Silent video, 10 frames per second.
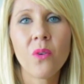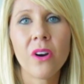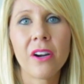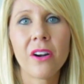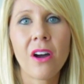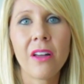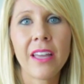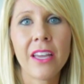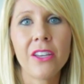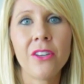or all
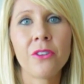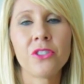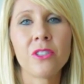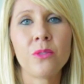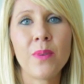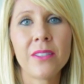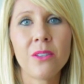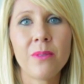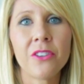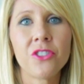that you know she's
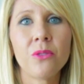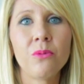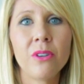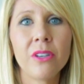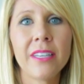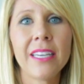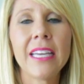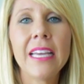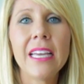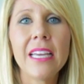busy with, she
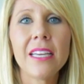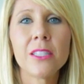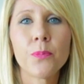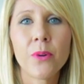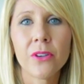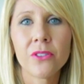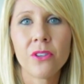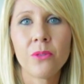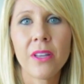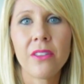really is
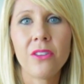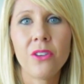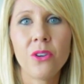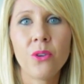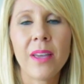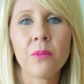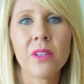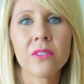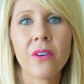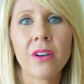personal with you and
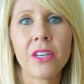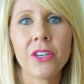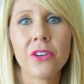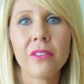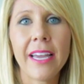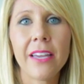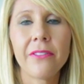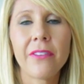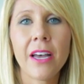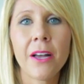what's going on in your life.
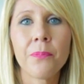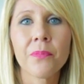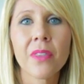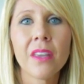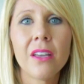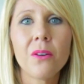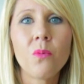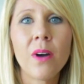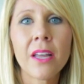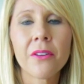Um,
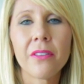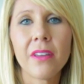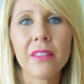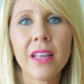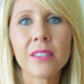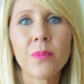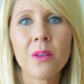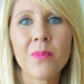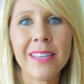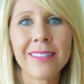one other thing that's been
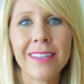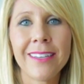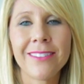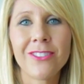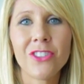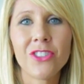amazing is